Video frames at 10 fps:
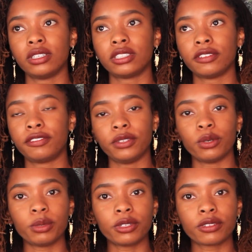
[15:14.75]
to
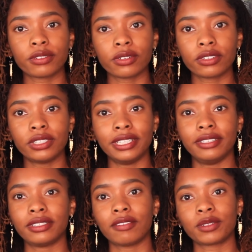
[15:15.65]
feel beautiful
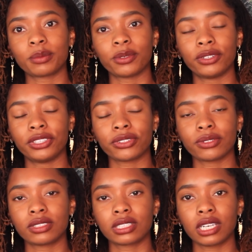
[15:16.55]
and comfortable in your
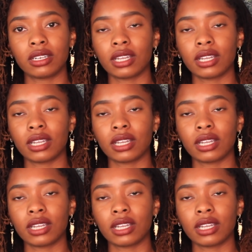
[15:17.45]
own skin.